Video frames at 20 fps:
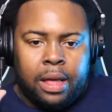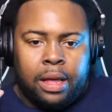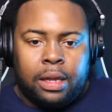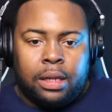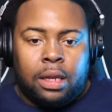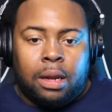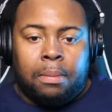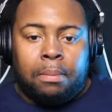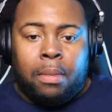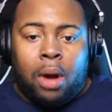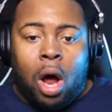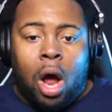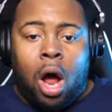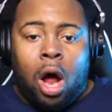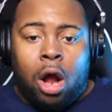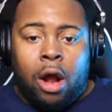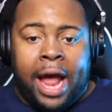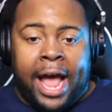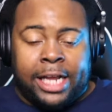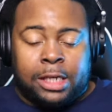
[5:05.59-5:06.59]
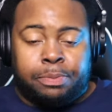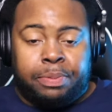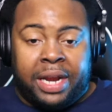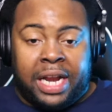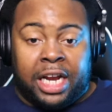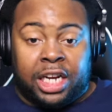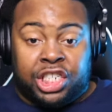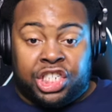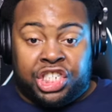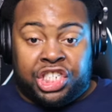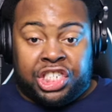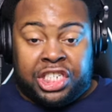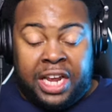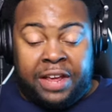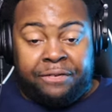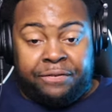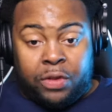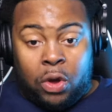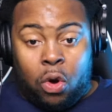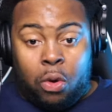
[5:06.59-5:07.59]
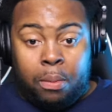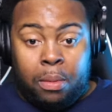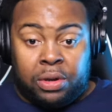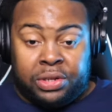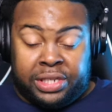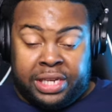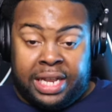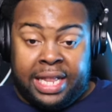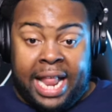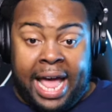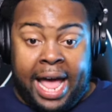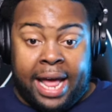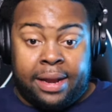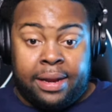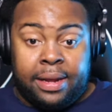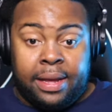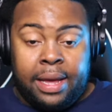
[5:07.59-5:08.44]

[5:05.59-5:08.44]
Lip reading: Lamar has been a shift almost in that.